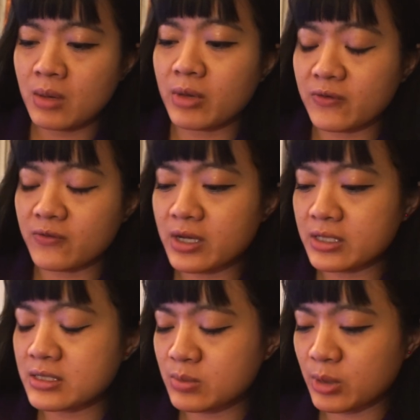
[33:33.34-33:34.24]
my
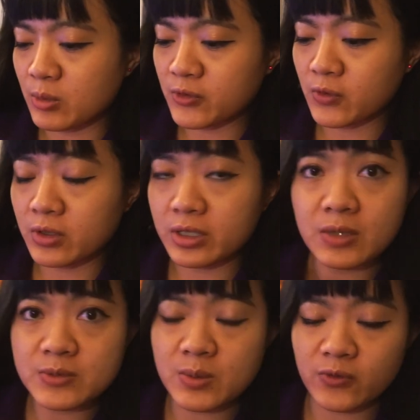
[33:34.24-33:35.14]
friends, but I'm also going to
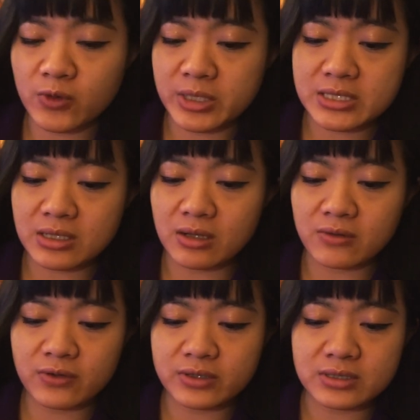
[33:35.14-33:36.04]
keep some for
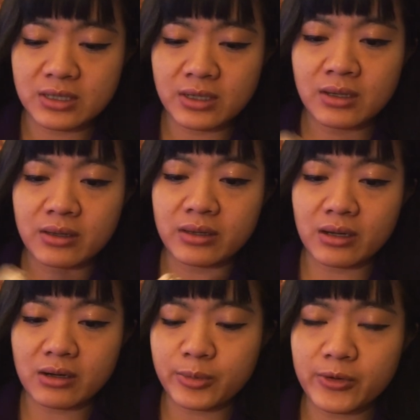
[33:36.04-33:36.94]
myself because they
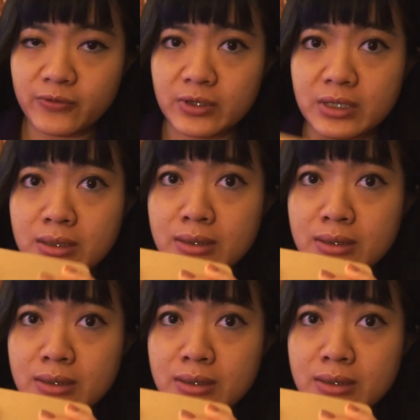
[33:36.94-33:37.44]
are perfect